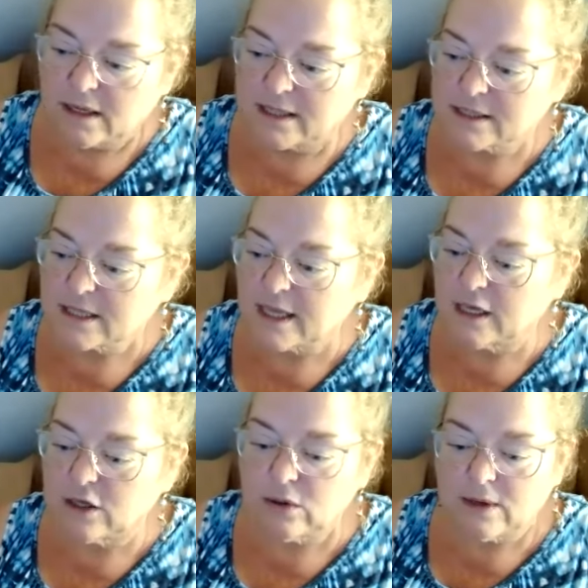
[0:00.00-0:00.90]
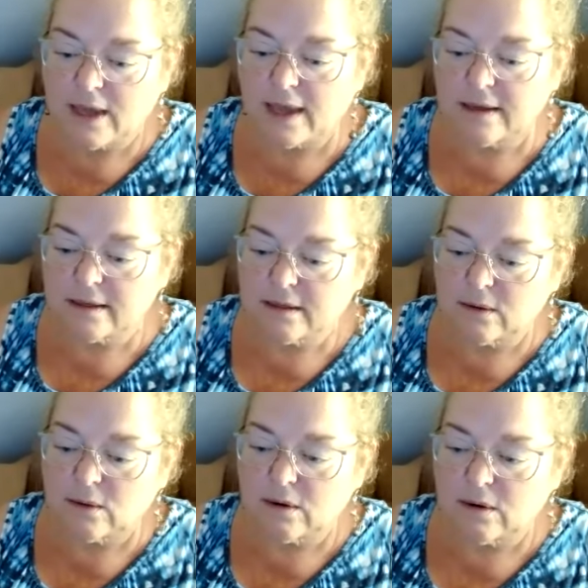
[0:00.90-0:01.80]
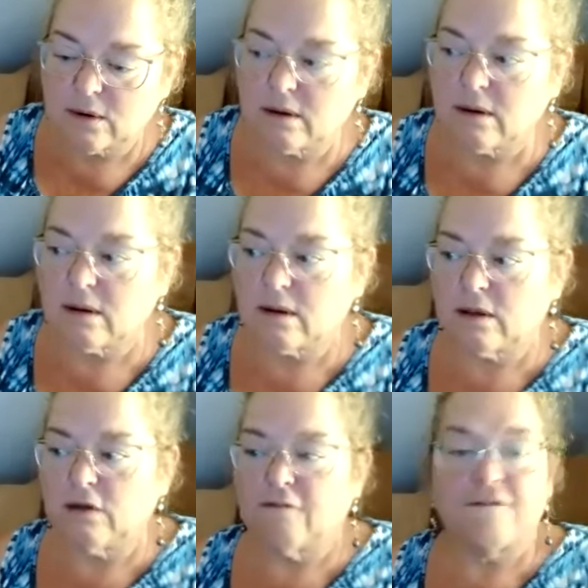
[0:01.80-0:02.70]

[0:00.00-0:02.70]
it's like you